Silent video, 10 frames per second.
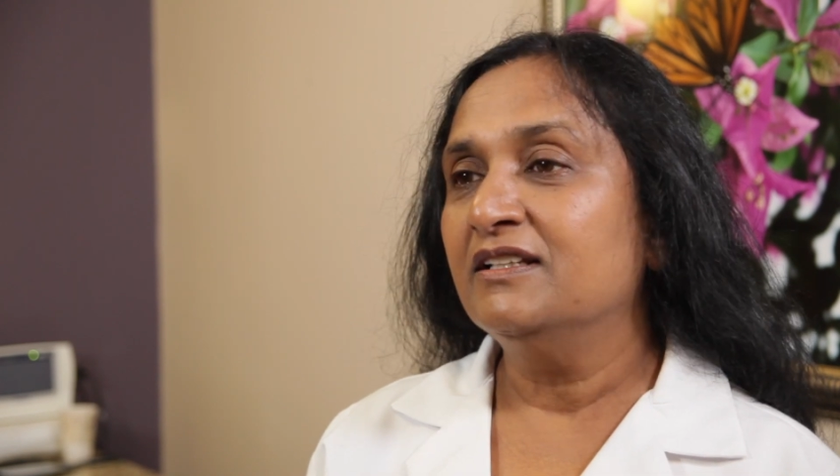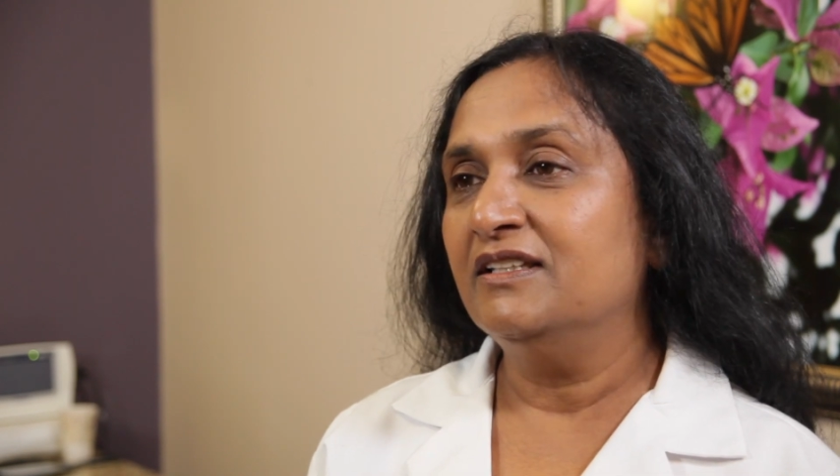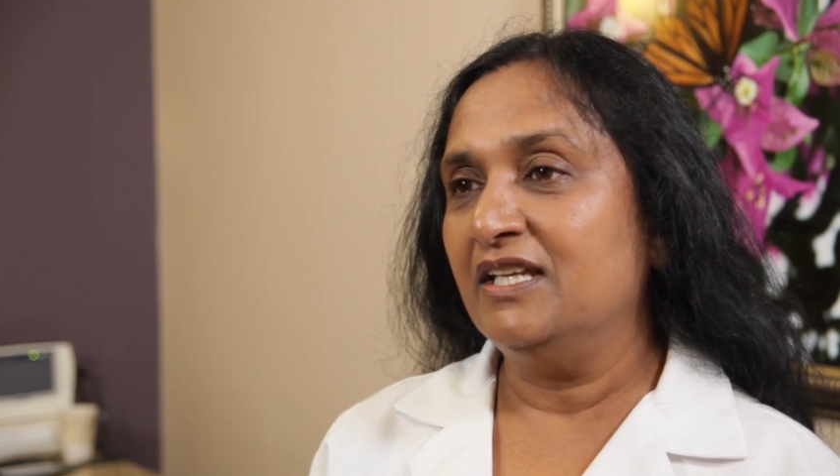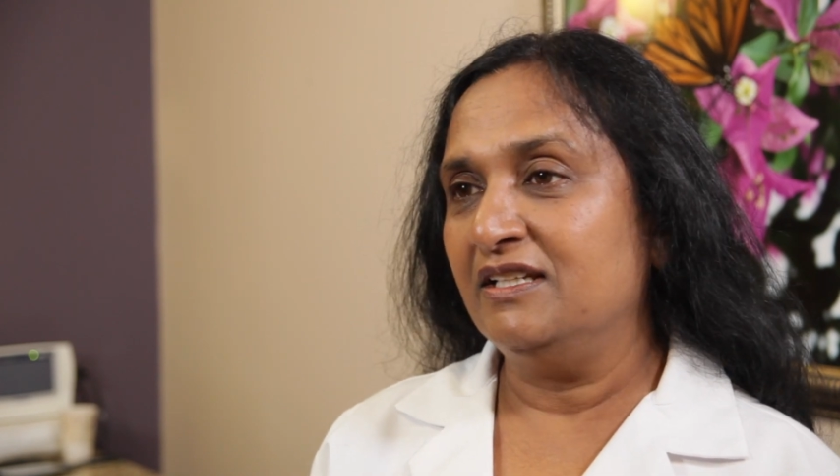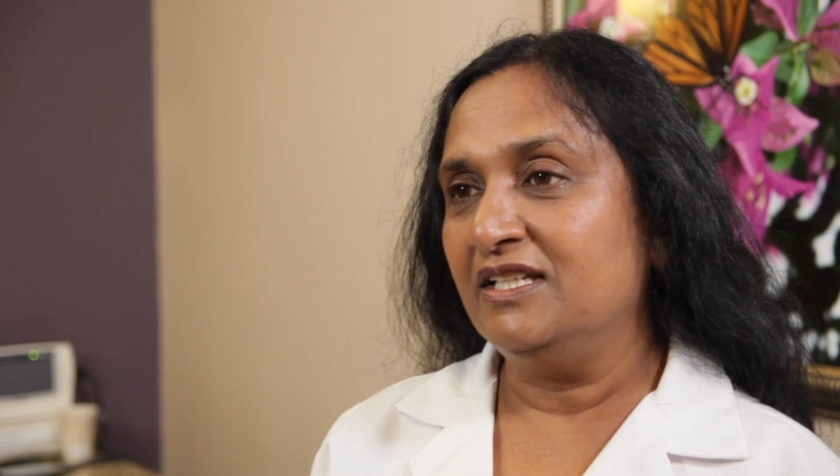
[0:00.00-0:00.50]

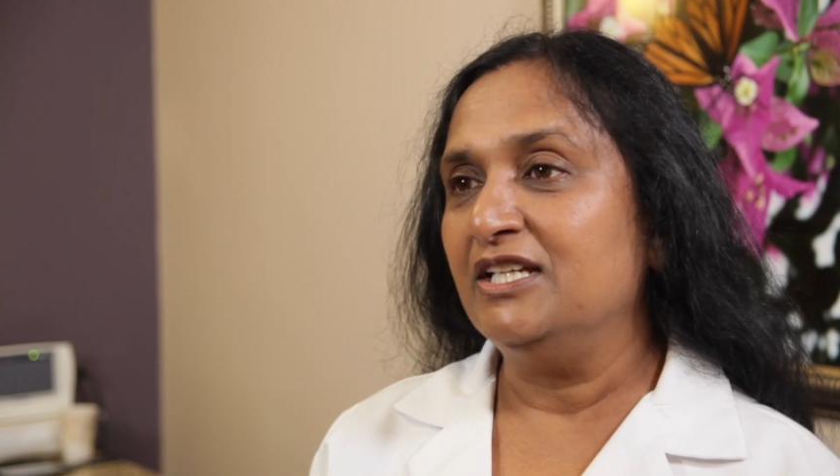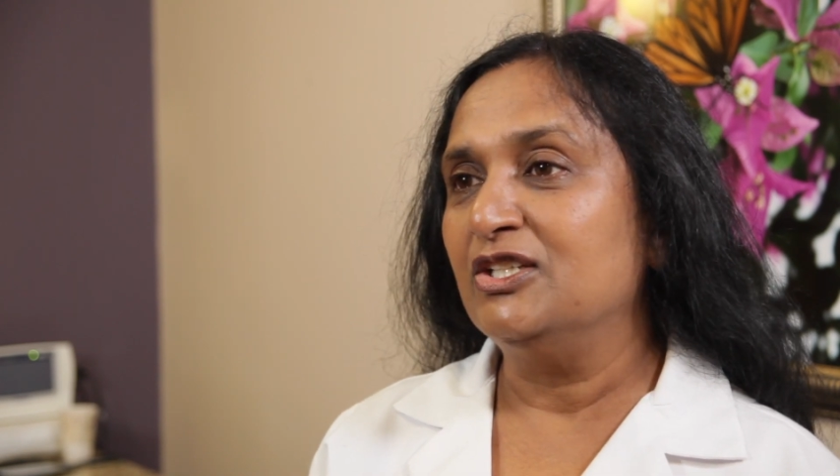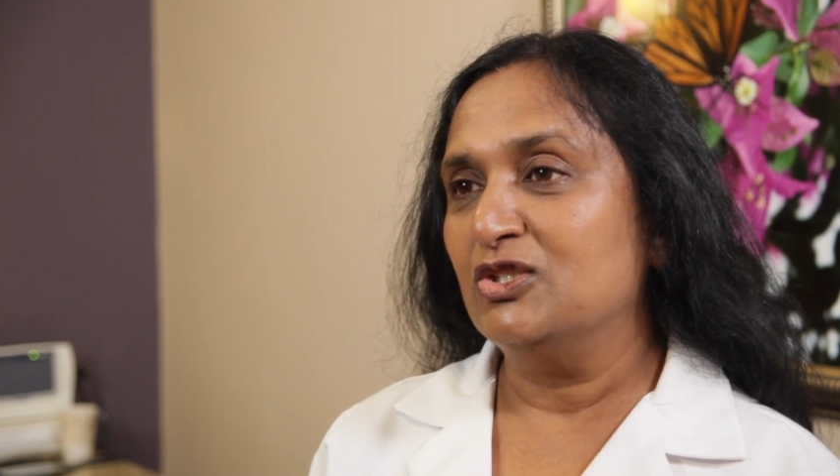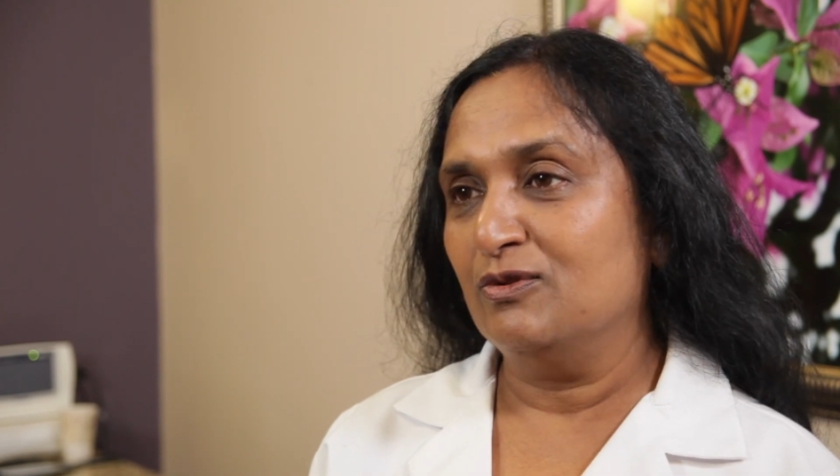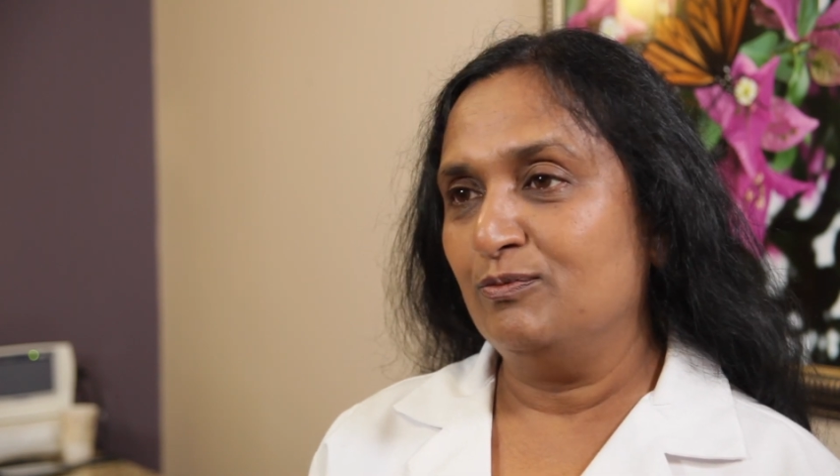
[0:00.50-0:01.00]
they
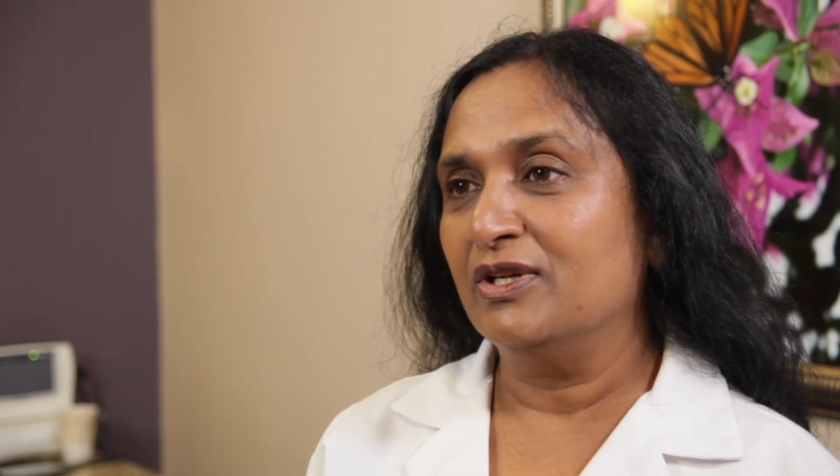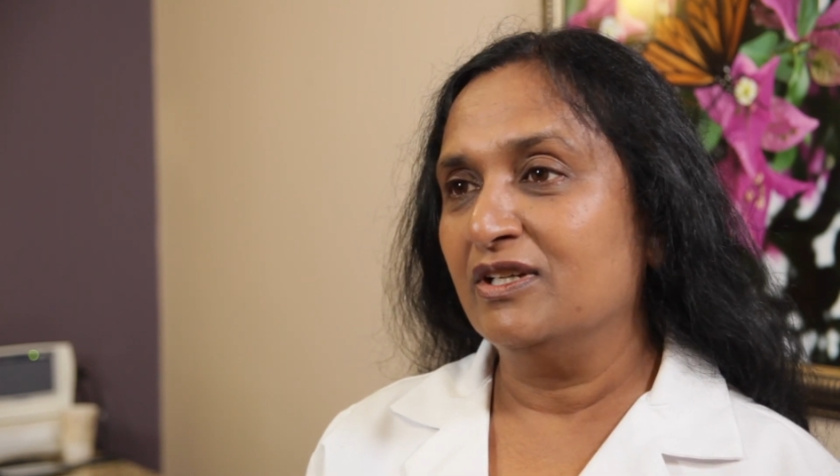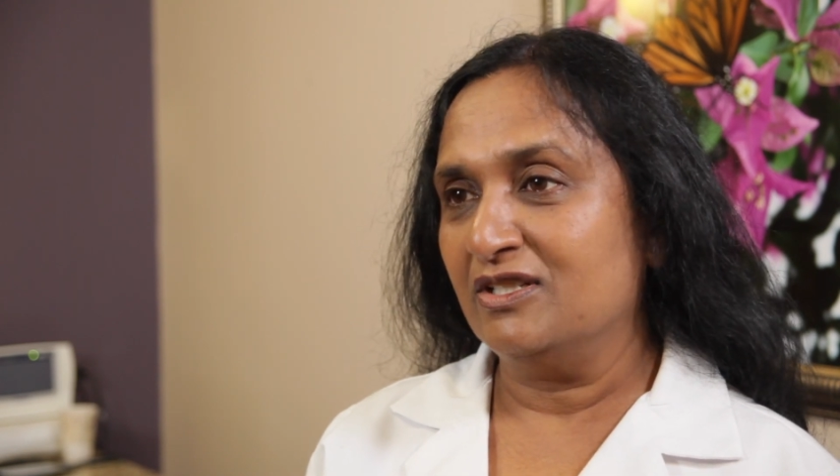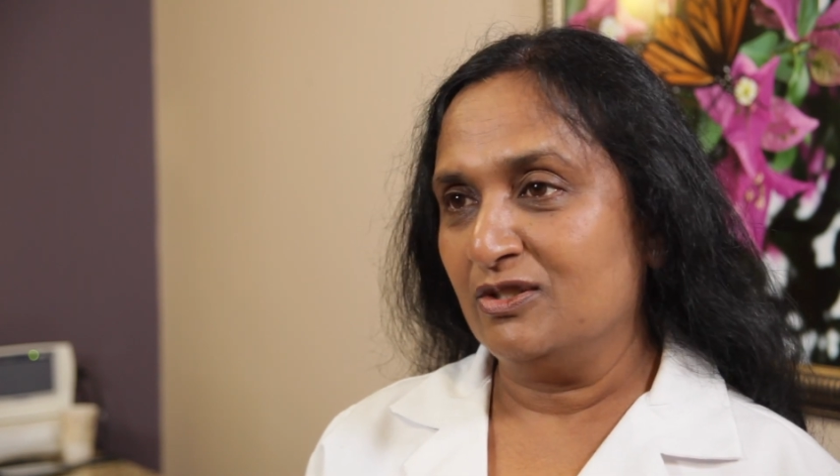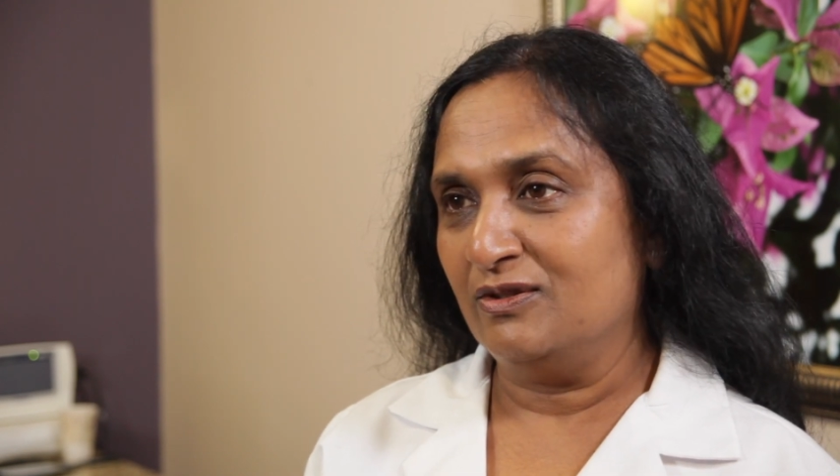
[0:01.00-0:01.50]
need to bring it to